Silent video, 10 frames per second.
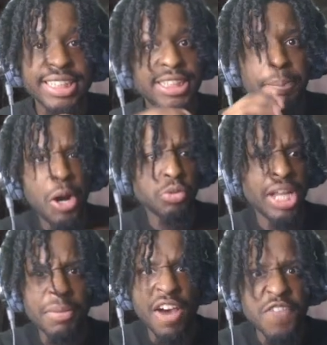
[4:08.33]
could just pop that
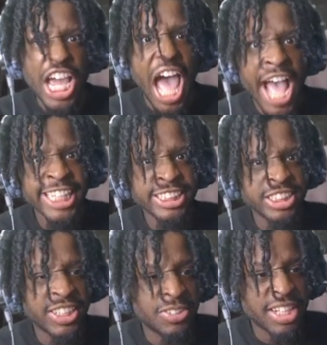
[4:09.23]
motherfucker out.
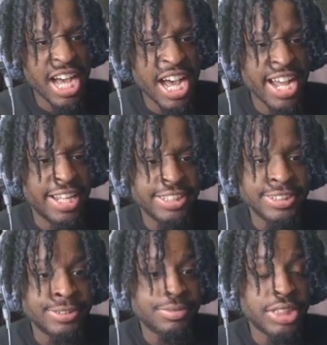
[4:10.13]
On God.
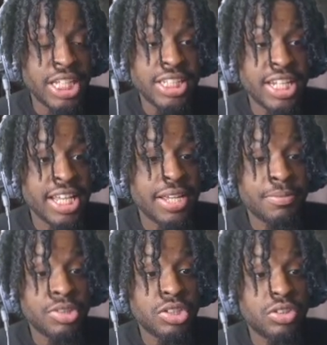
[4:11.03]
Either that
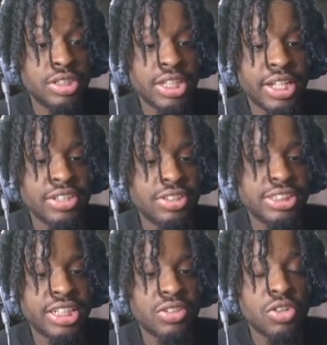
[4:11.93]
or like, you know what I'm
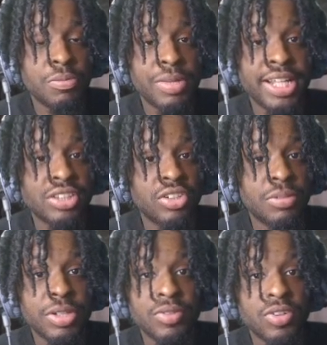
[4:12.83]
saying, the quarterback can throw the
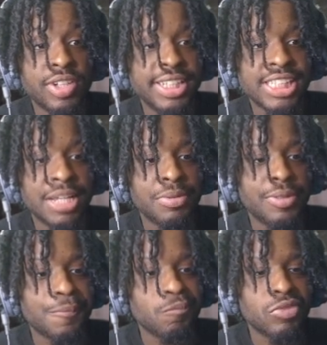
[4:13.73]
bit wrong any type of
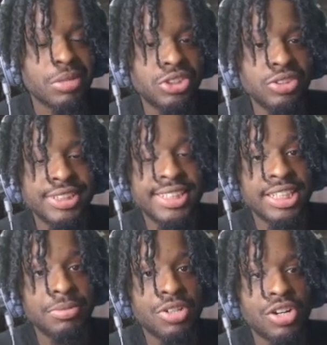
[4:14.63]
way. But you can
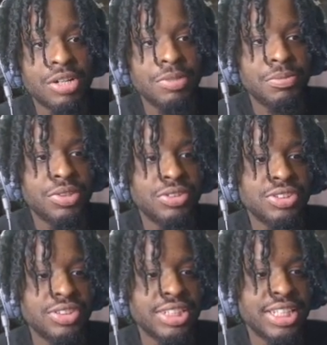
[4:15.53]
slip guarding people though,
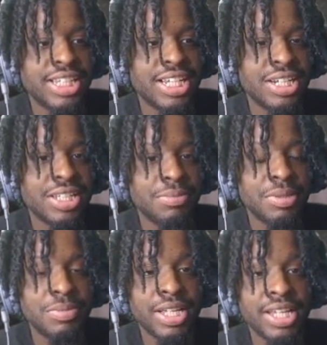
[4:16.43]
so it, it kinda can be
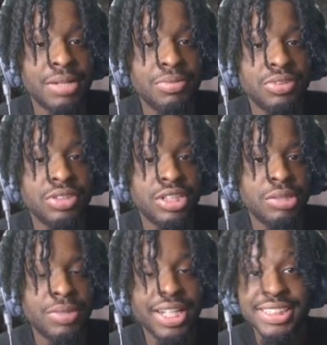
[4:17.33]
bad, bro.
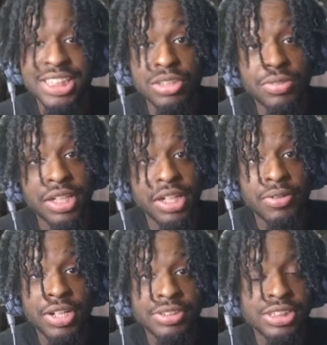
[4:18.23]
But they can slip running their
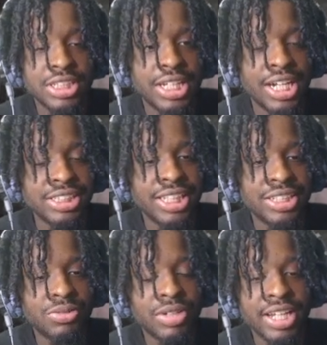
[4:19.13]
routes. I think
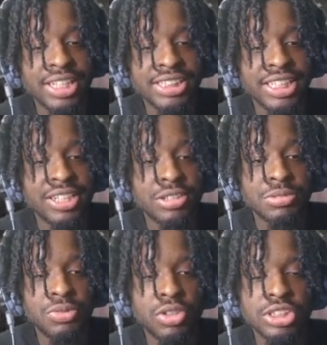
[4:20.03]
the rain and shit helps
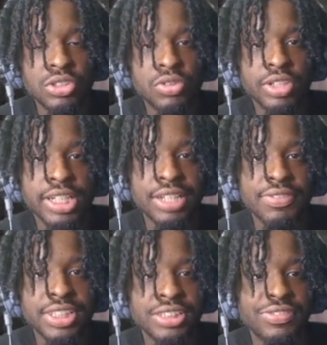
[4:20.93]
more so on the
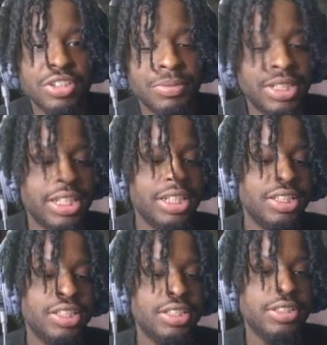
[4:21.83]
defense, you feel me, than
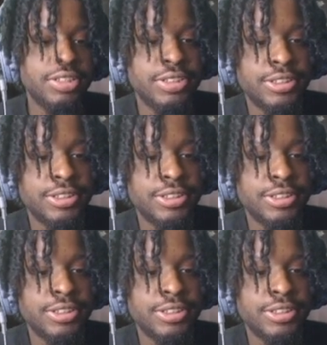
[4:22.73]
anything.